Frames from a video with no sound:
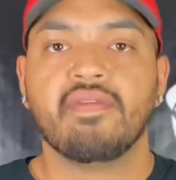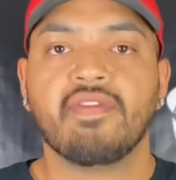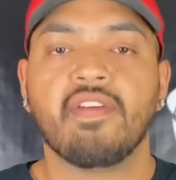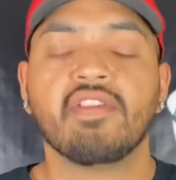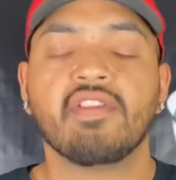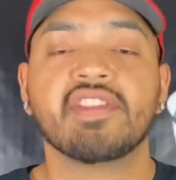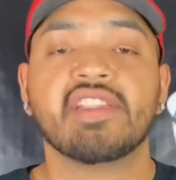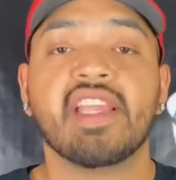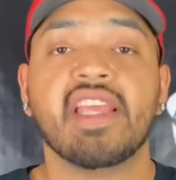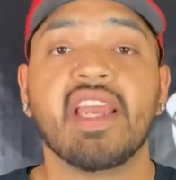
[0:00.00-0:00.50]

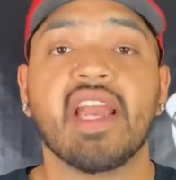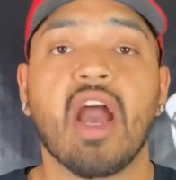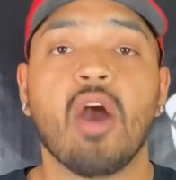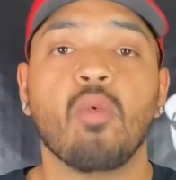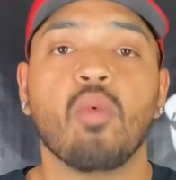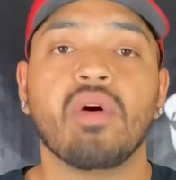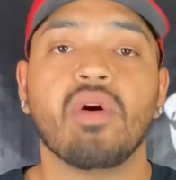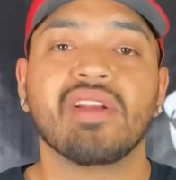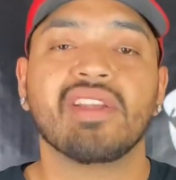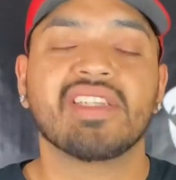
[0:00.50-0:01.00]
First thing
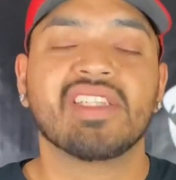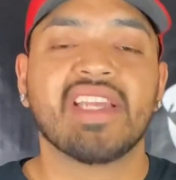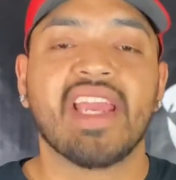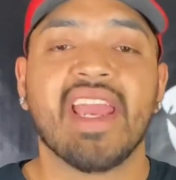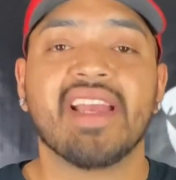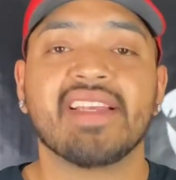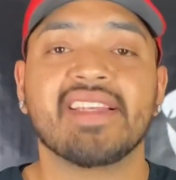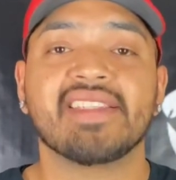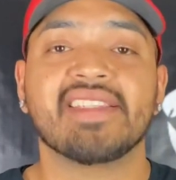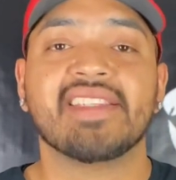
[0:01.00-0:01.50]
I want to say
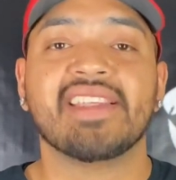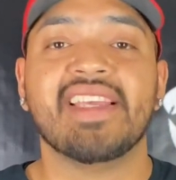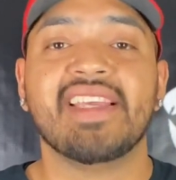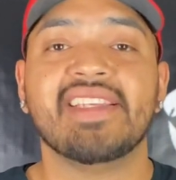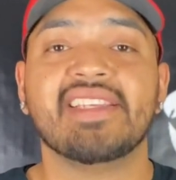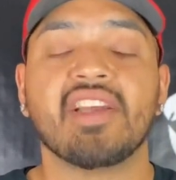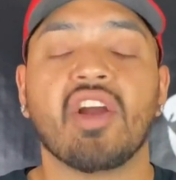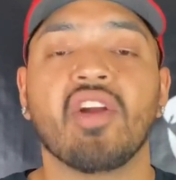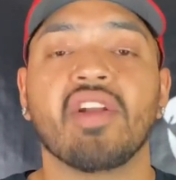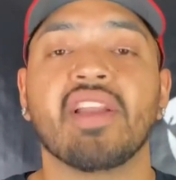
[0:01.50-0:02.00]
is
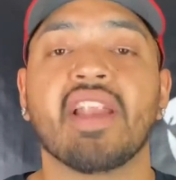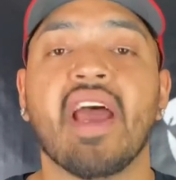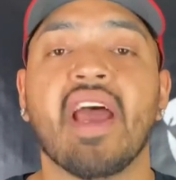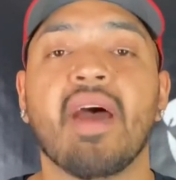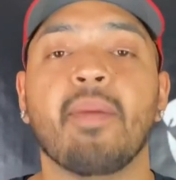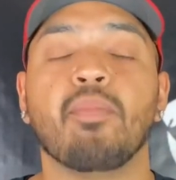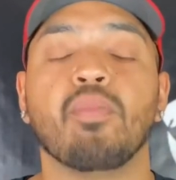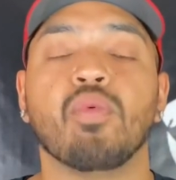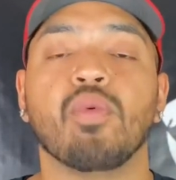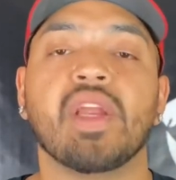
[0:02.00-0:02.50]
these are
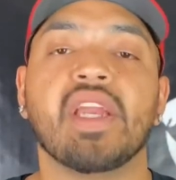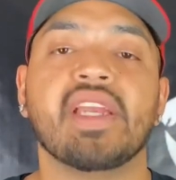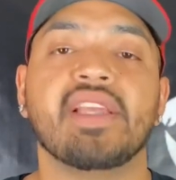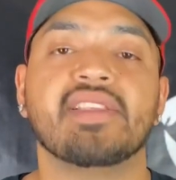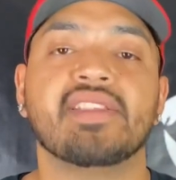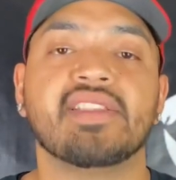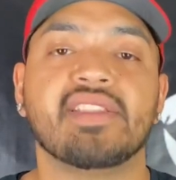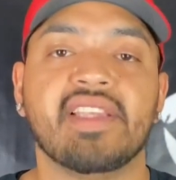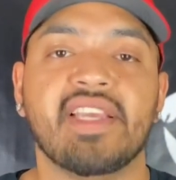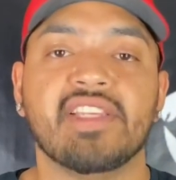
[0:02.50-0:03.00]
not
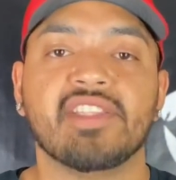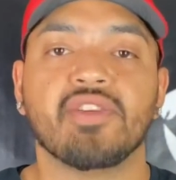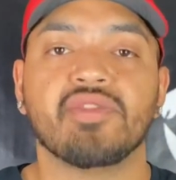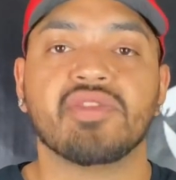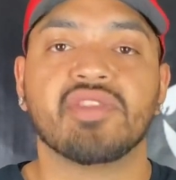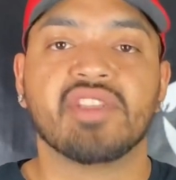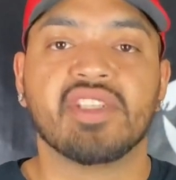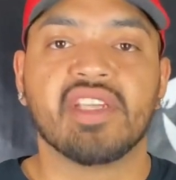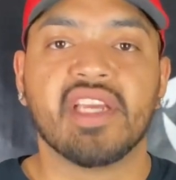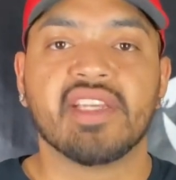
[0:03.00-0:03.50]
breeds. These
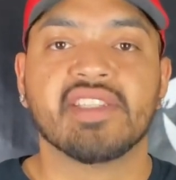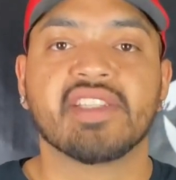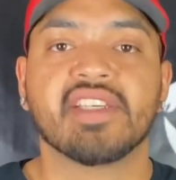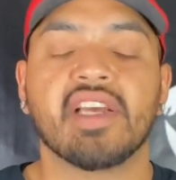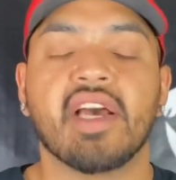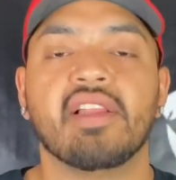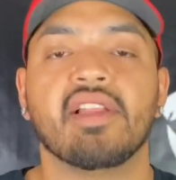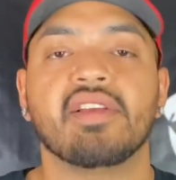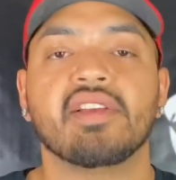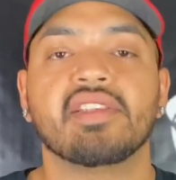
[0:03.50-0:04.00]
are just
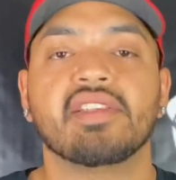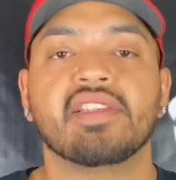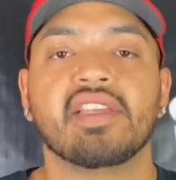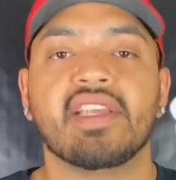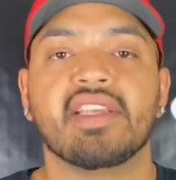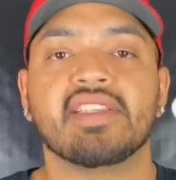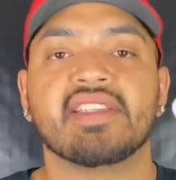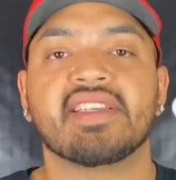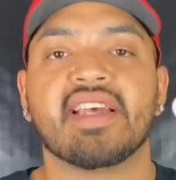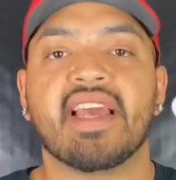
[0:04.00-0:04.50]
colors
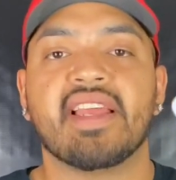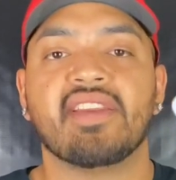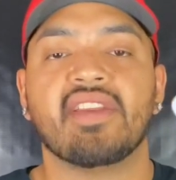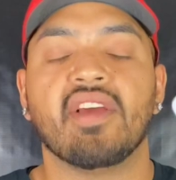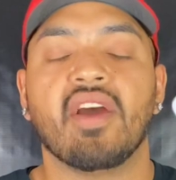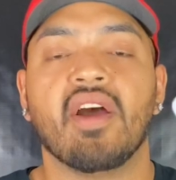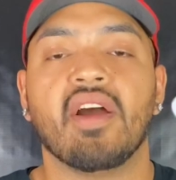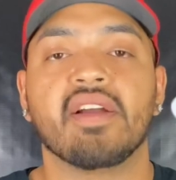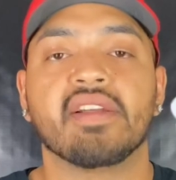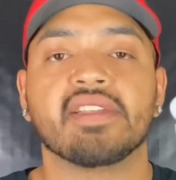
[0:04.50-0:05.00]
inside
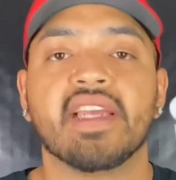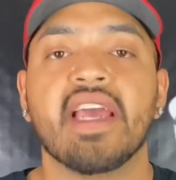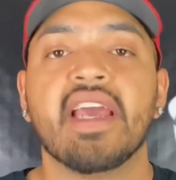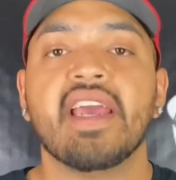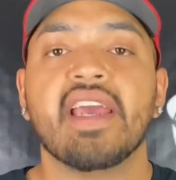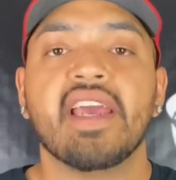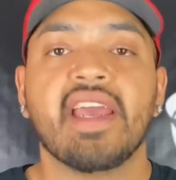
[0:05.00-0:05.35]
dogs.